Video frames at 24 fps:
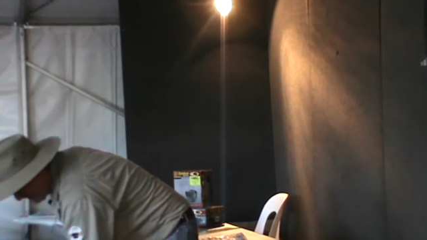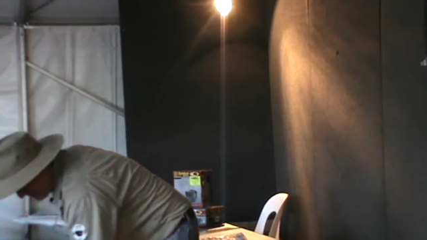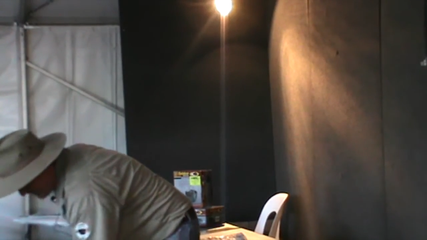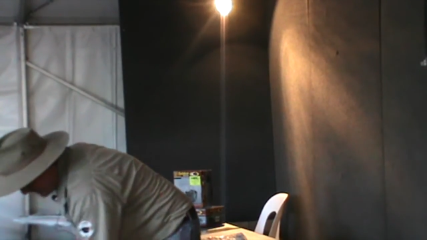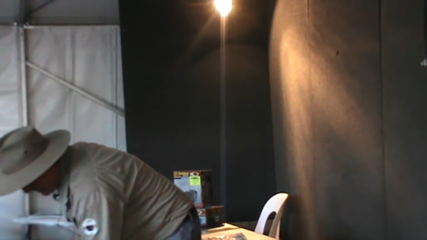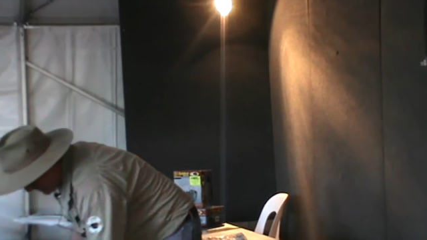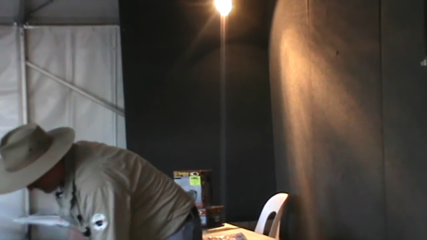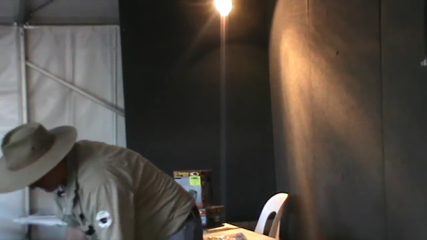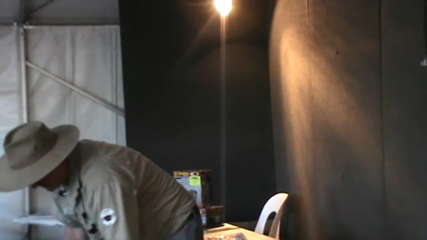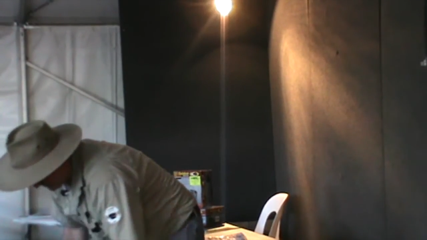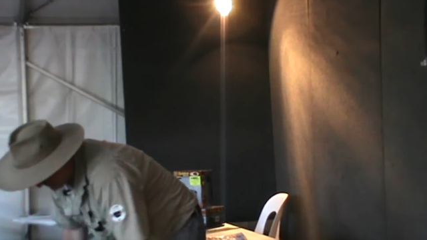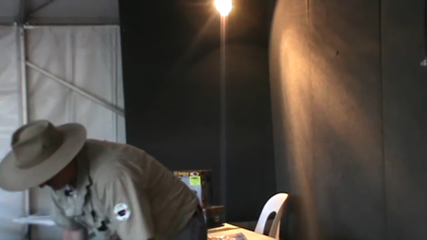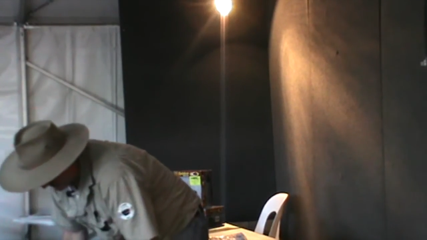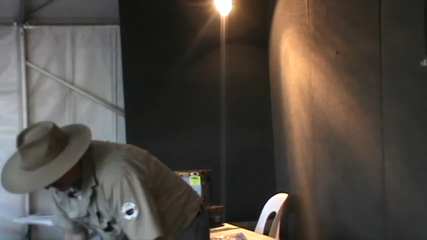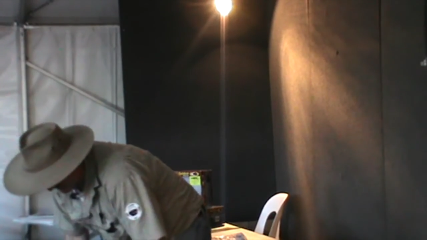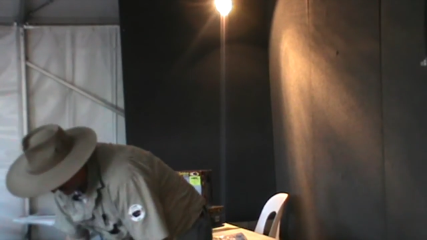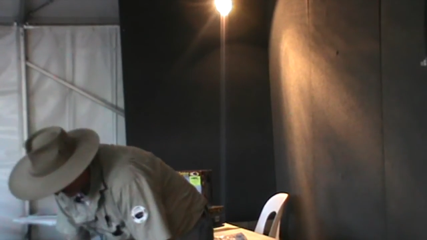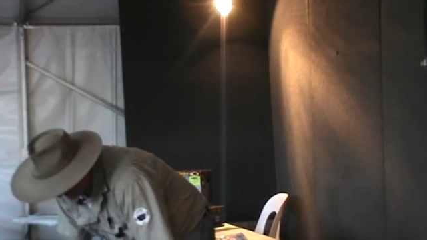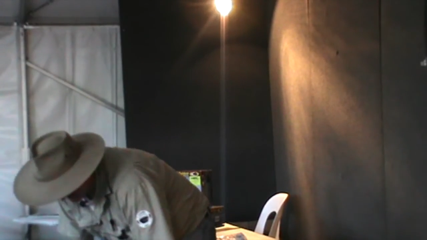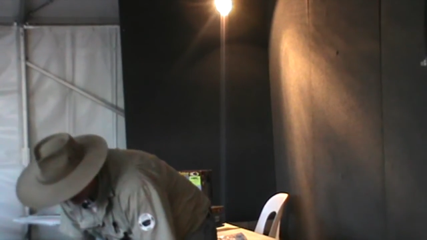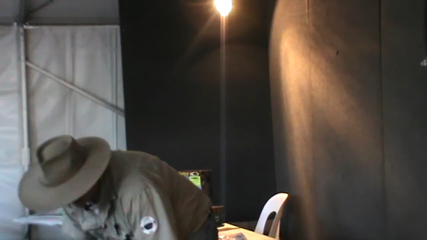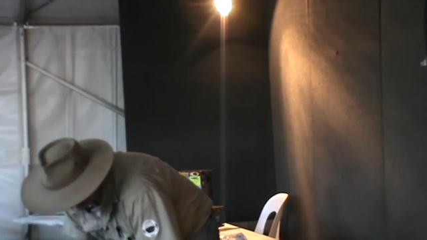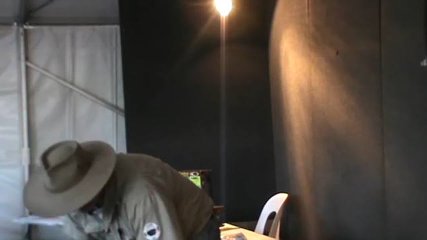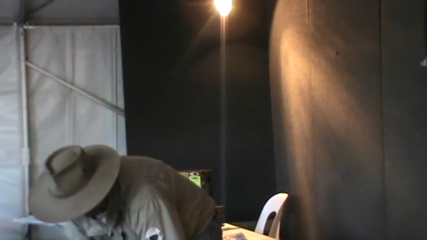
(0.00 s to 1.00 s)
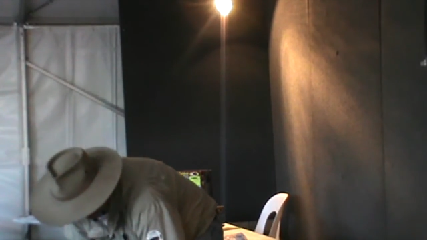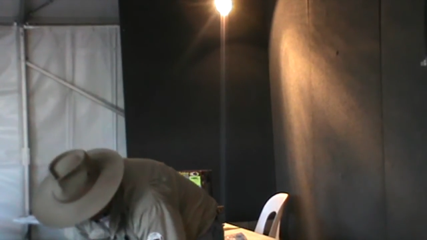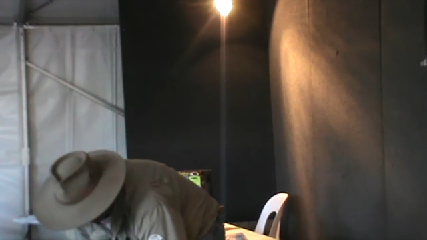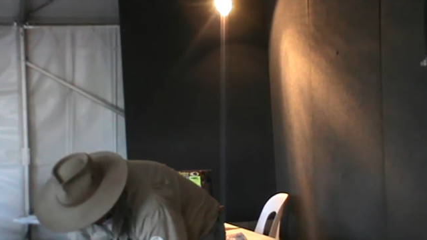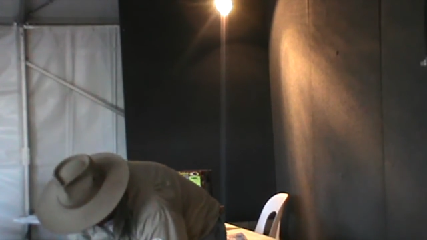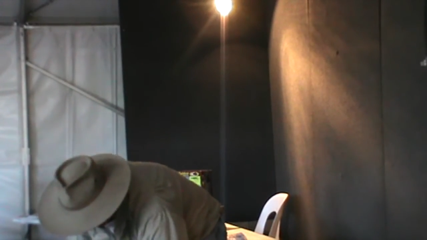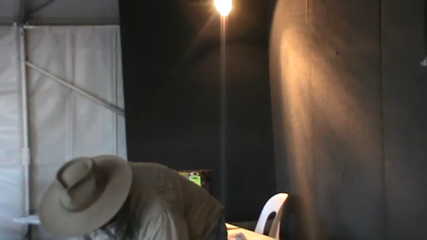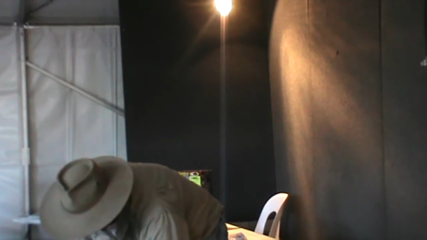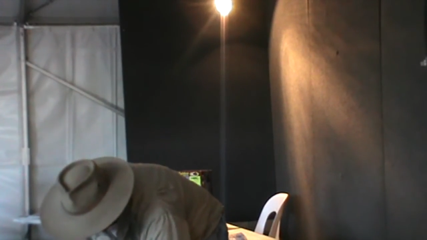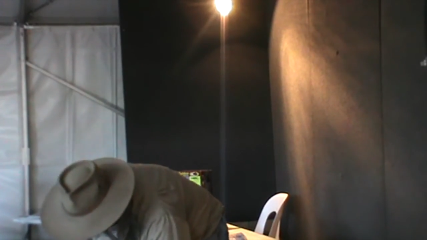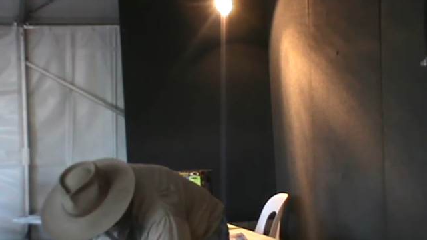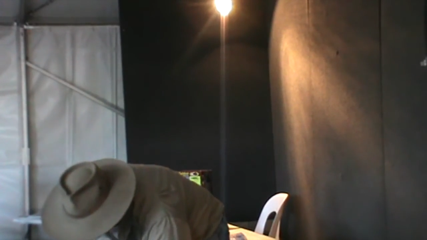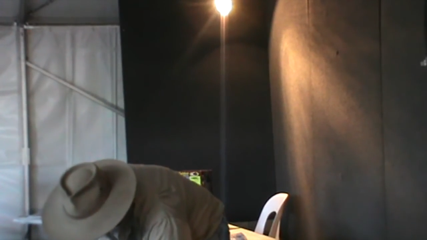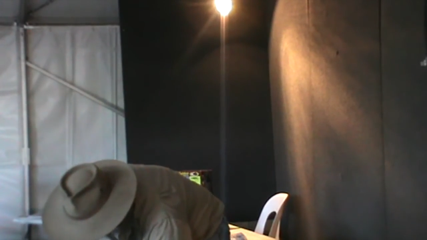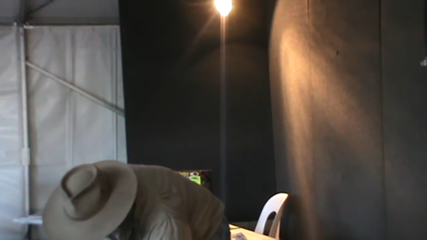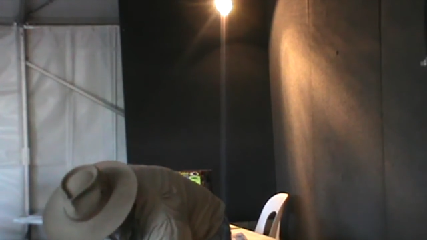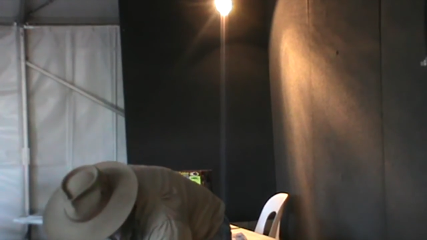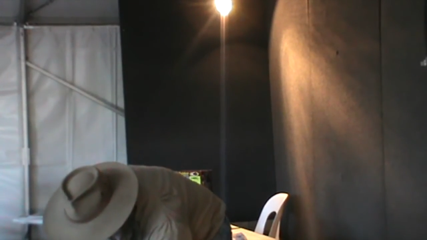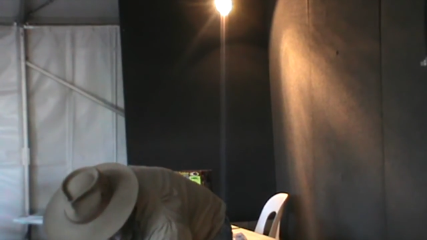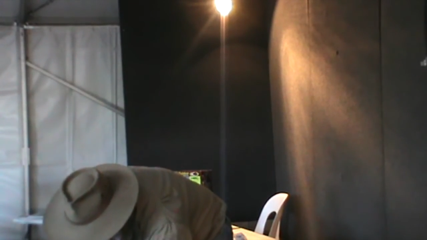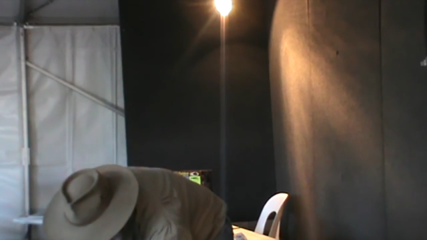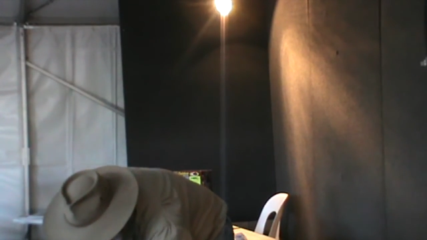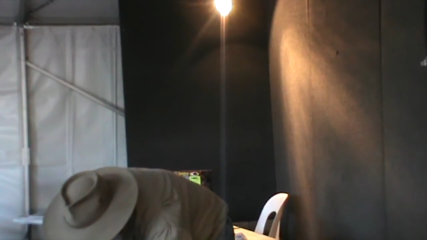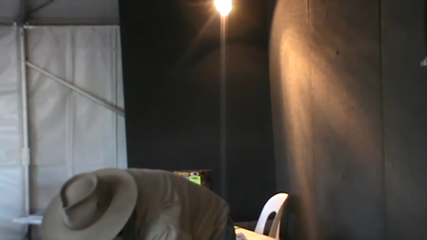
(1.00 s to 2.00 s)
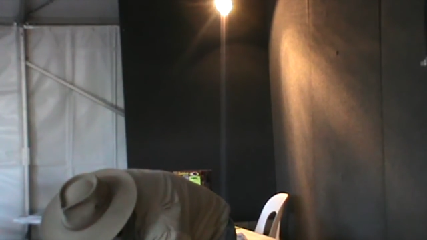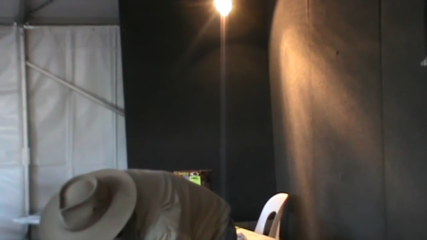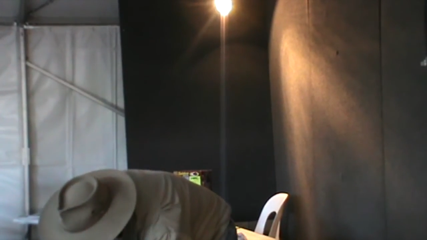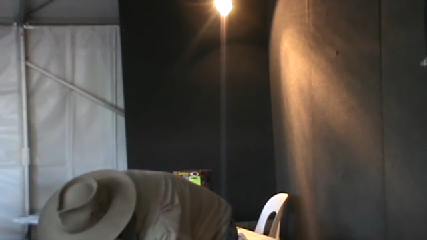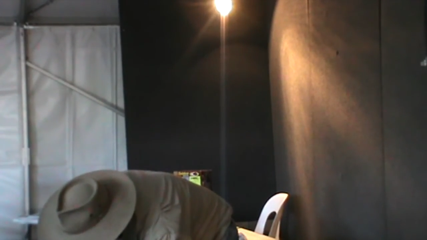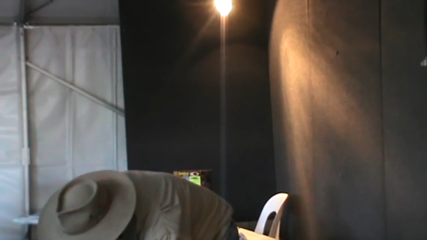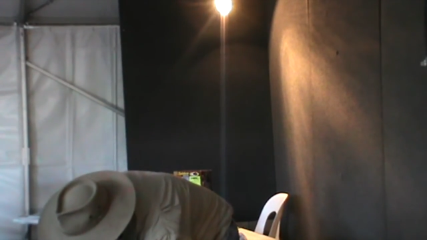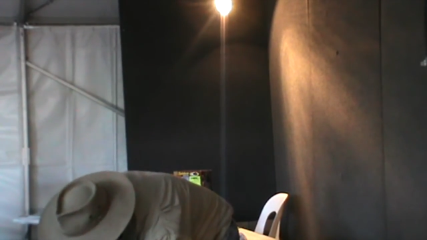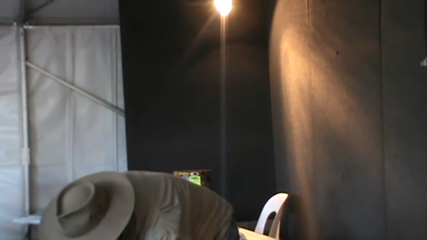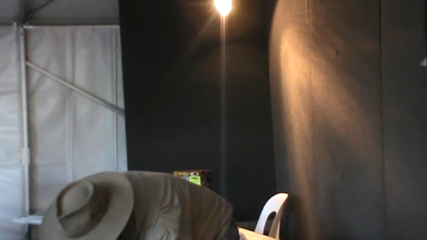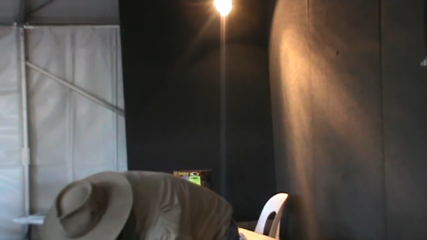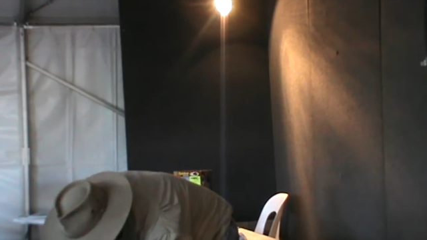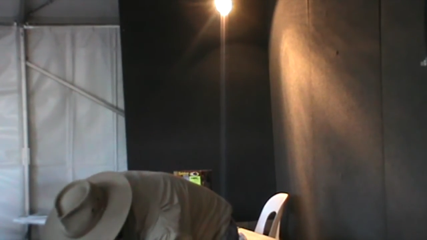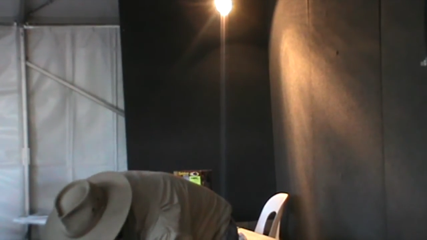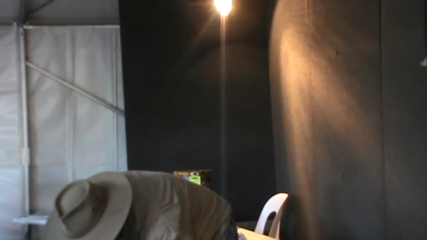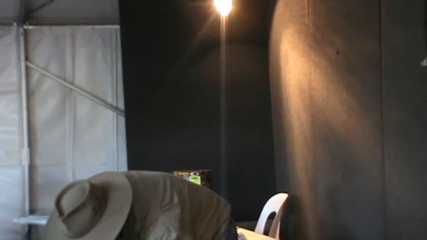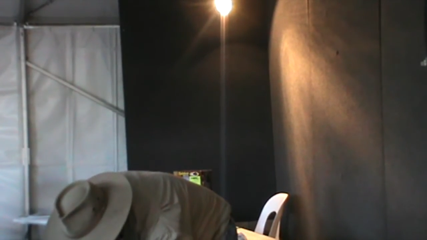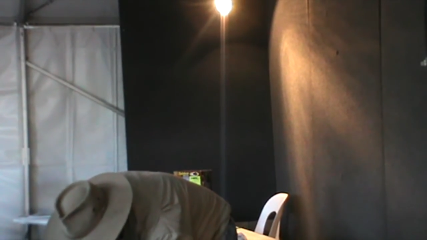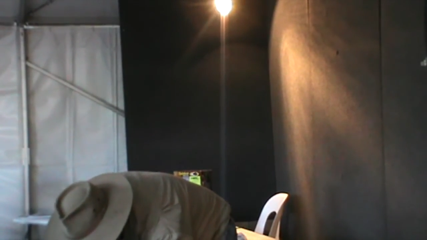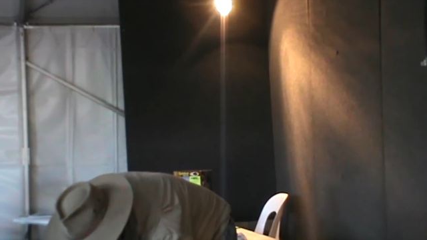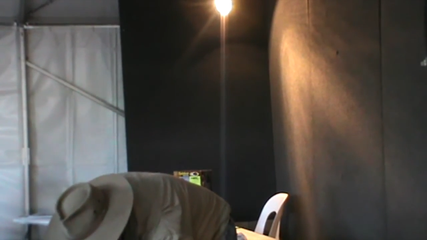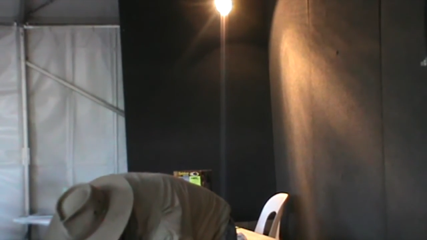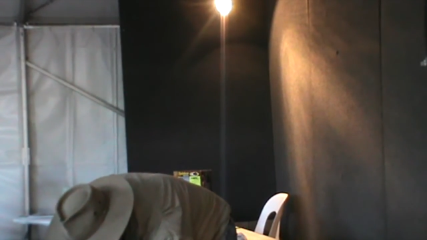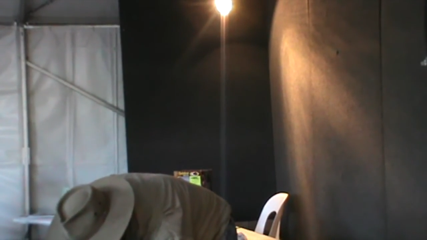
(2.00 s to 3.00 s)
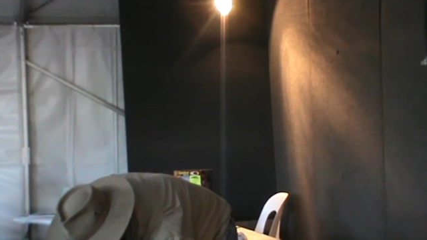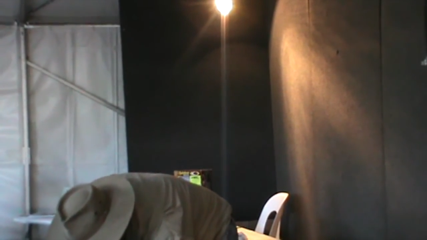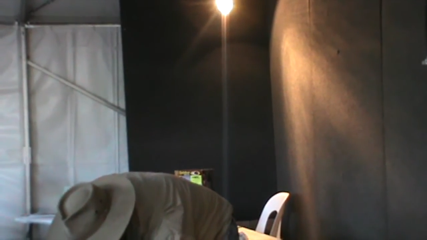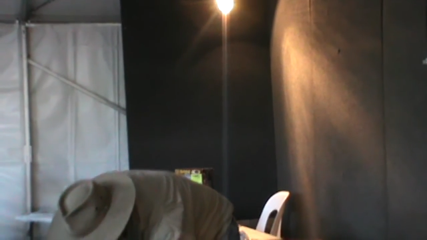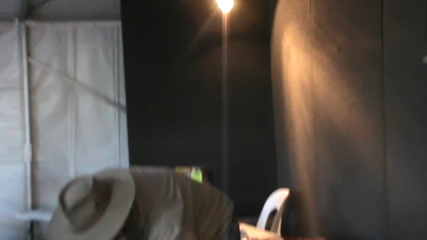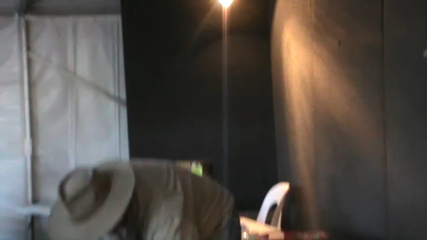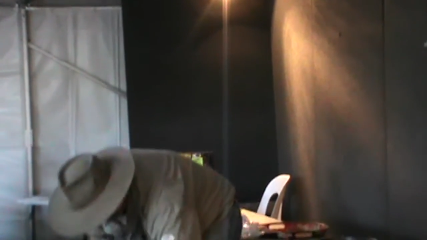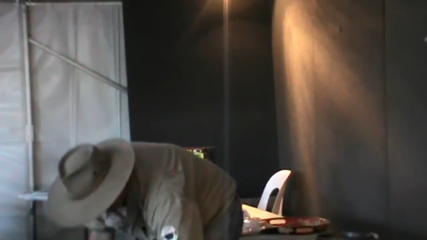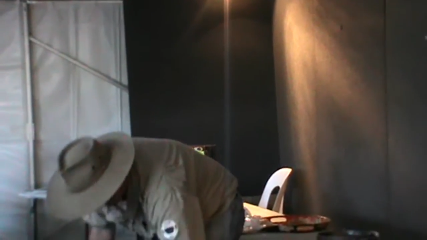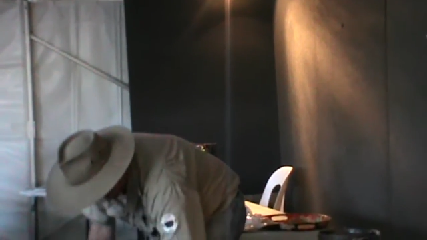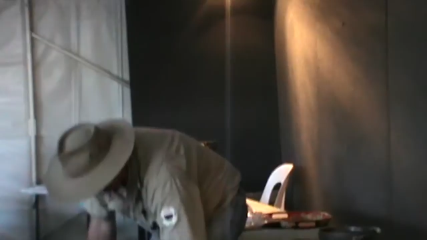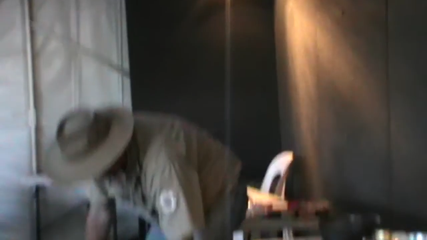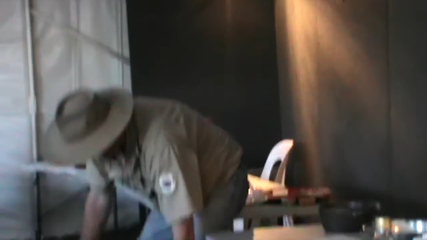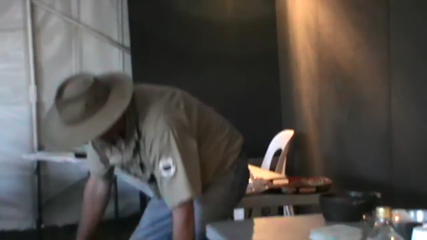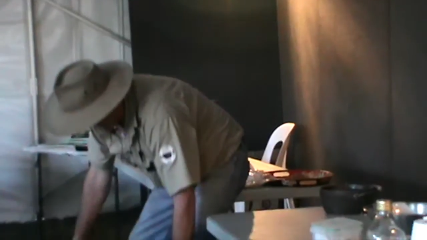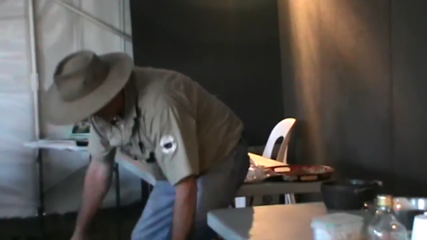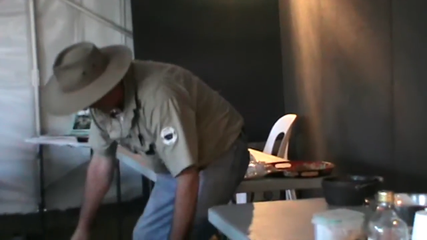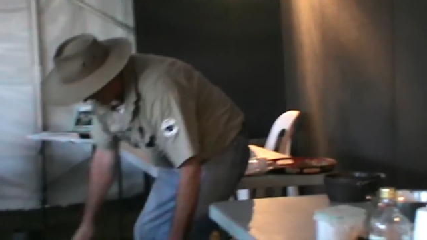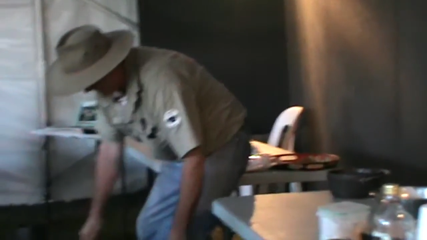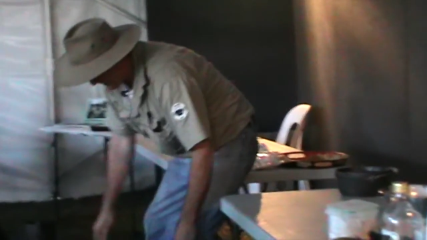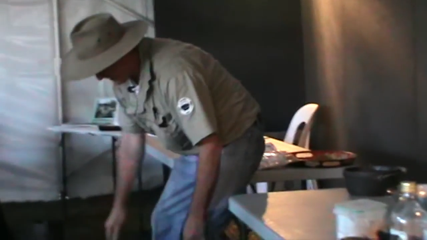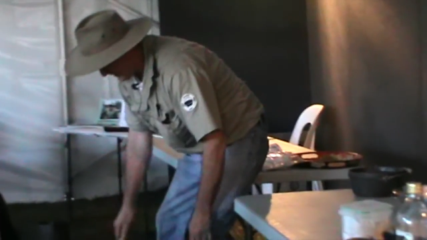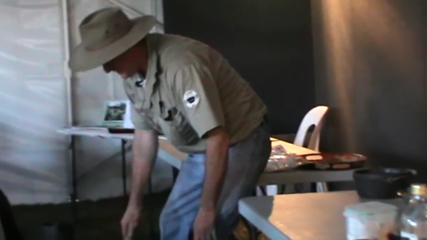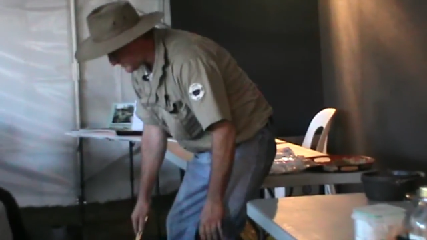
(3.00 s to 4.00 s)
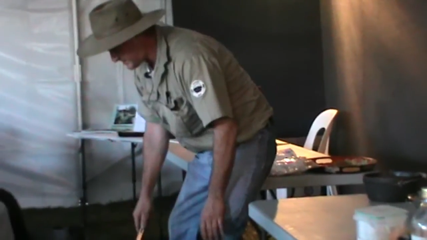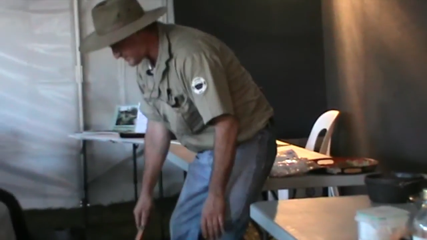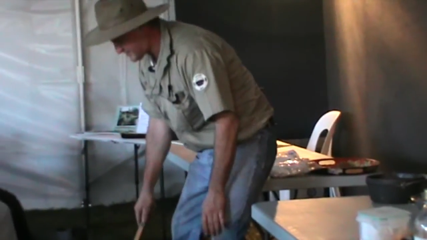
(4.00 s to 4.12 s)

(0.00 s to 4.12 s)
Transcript: Nobody's mouth can be seen.